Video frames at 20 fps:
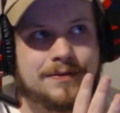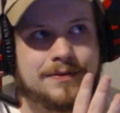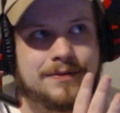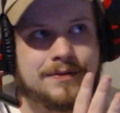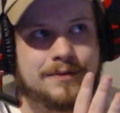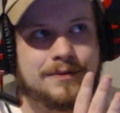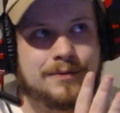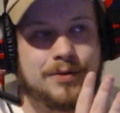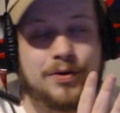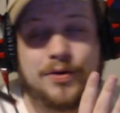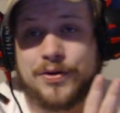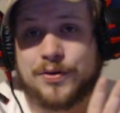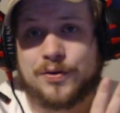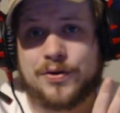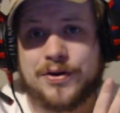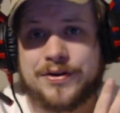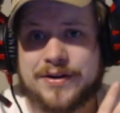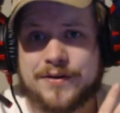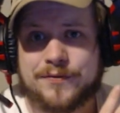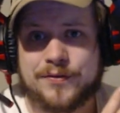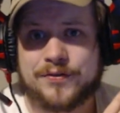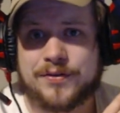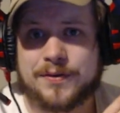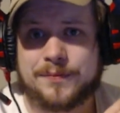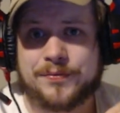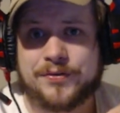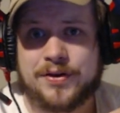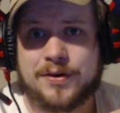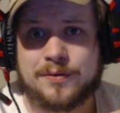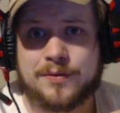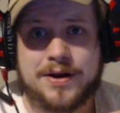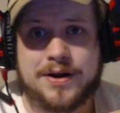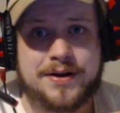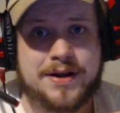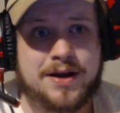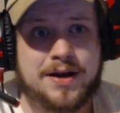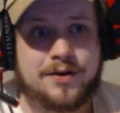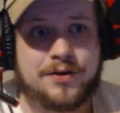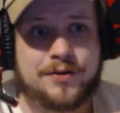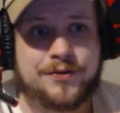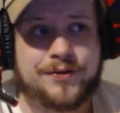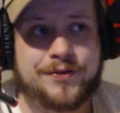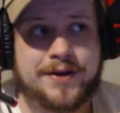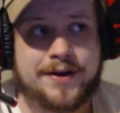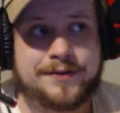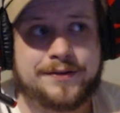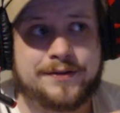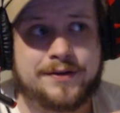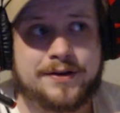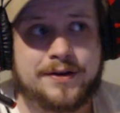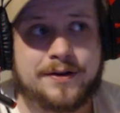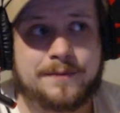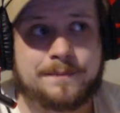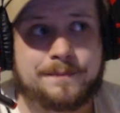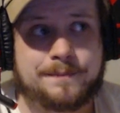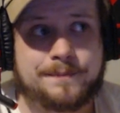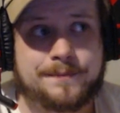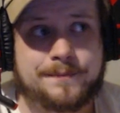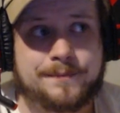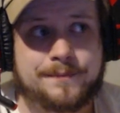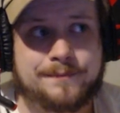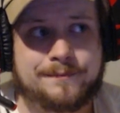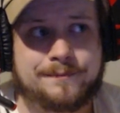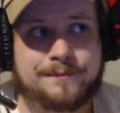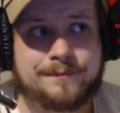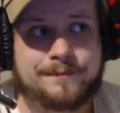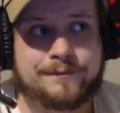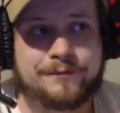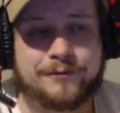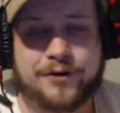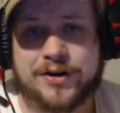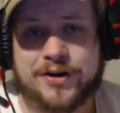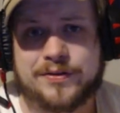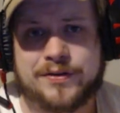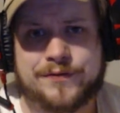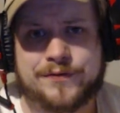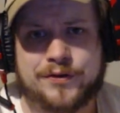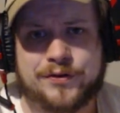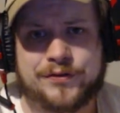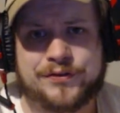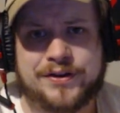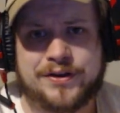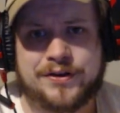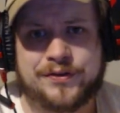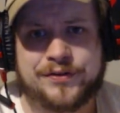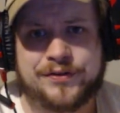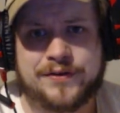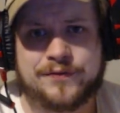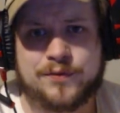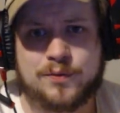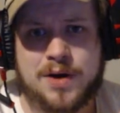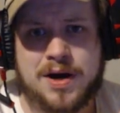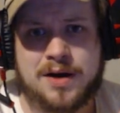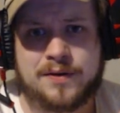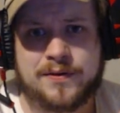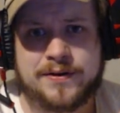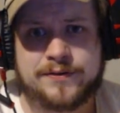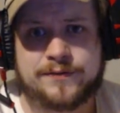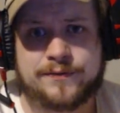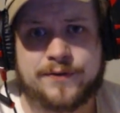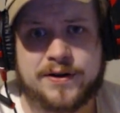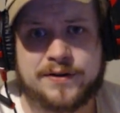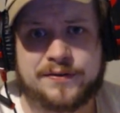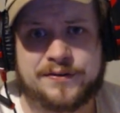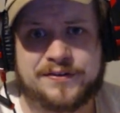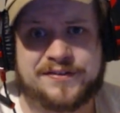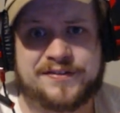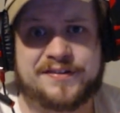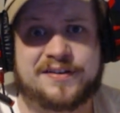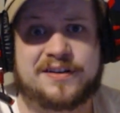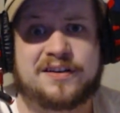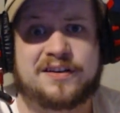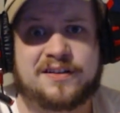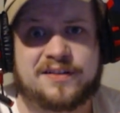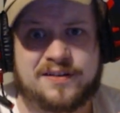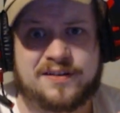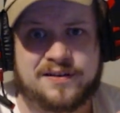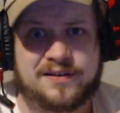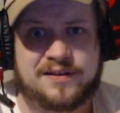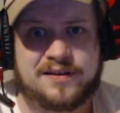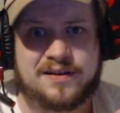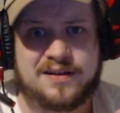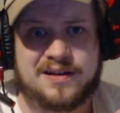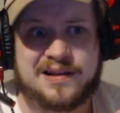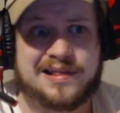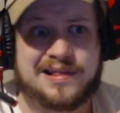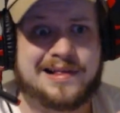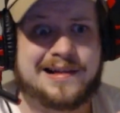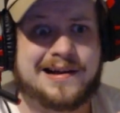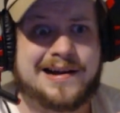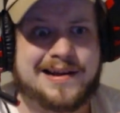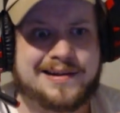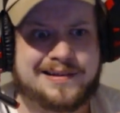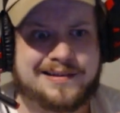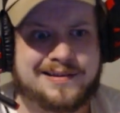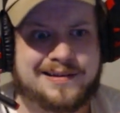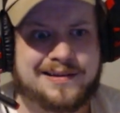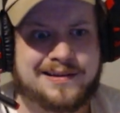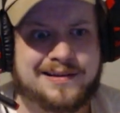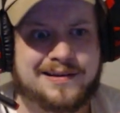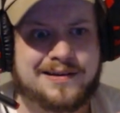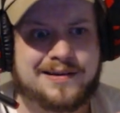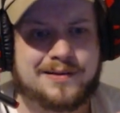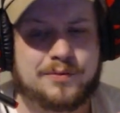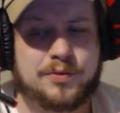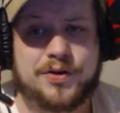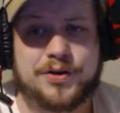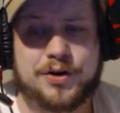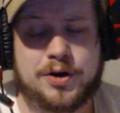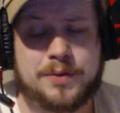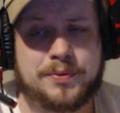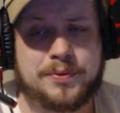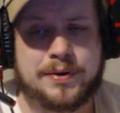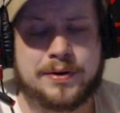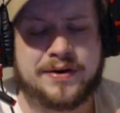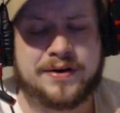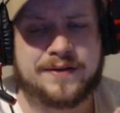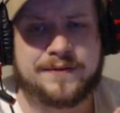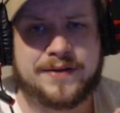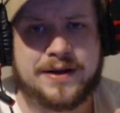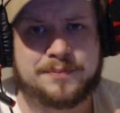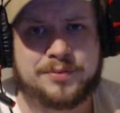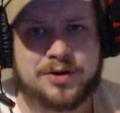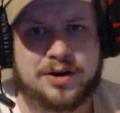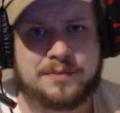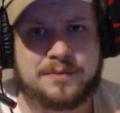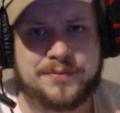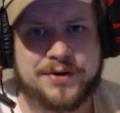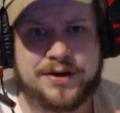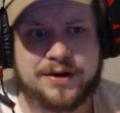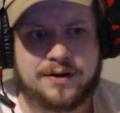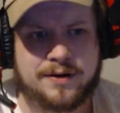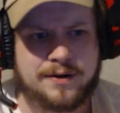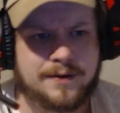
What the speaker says: Really, the only difference I'm seeing right now is that, frankly, the first DLC for Wildlands frickin' sucked a lot. Really hoping we don't have that problem here.